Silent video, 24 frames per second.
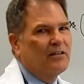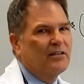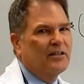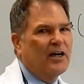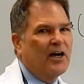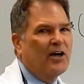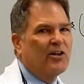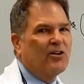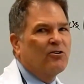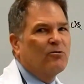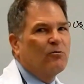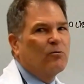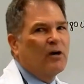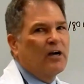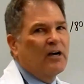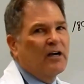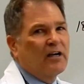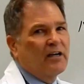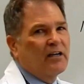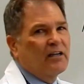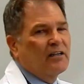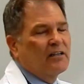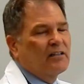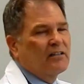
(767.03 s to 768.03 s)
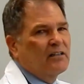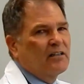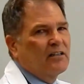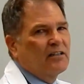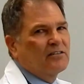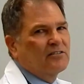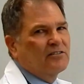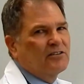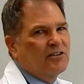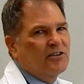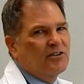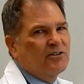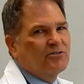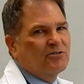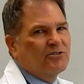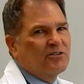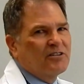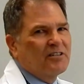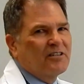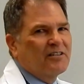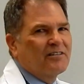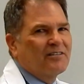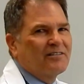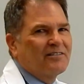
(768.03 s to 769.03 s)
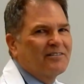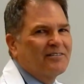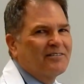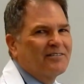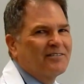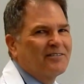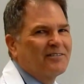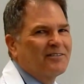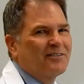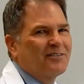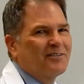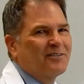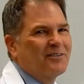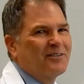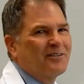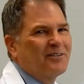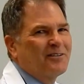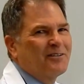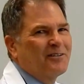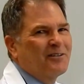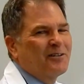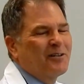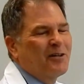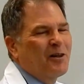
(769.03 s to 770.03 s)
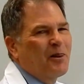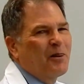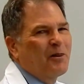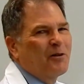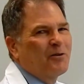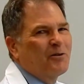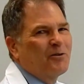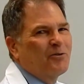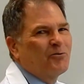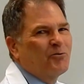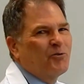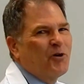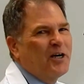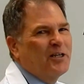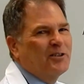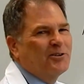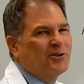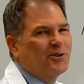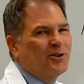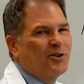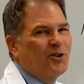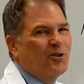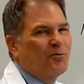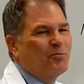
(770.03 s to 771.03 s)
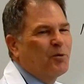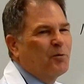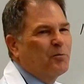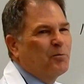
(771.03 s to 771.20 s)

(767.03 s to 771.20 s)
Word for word: the other way is using ratio